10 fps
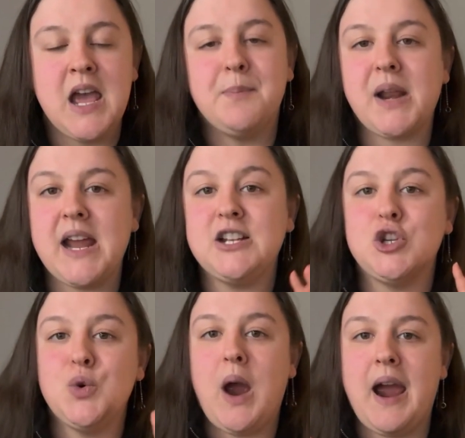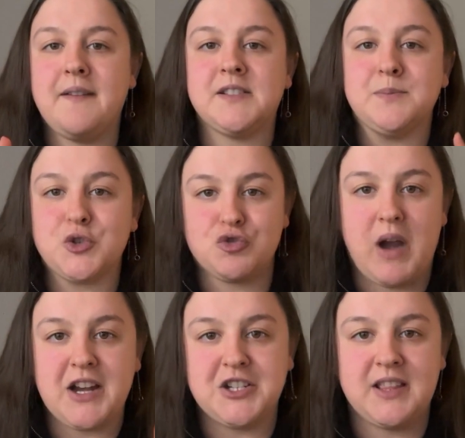but I do have some
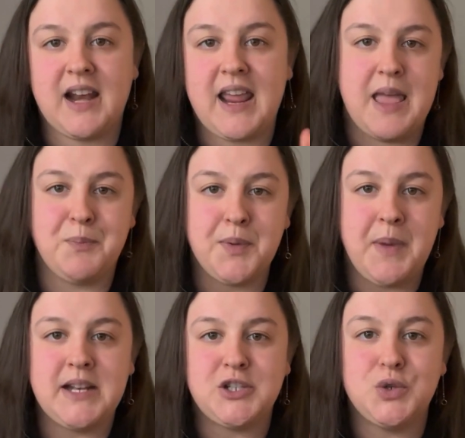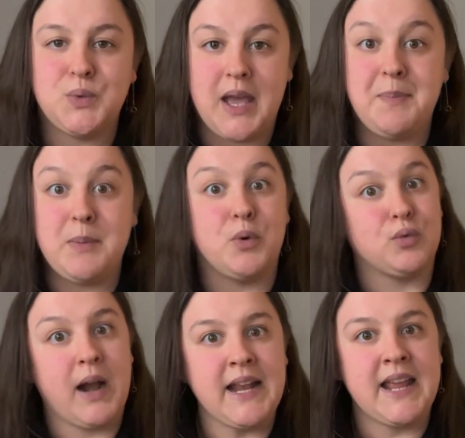strategy that I implement to get people
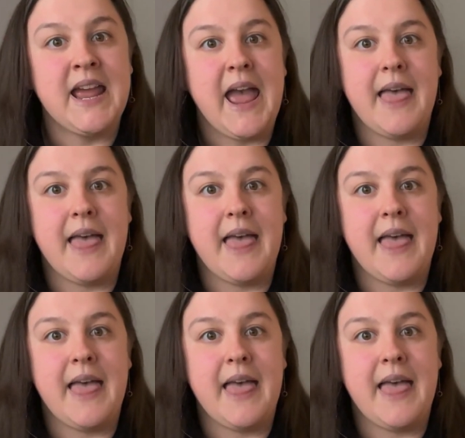ready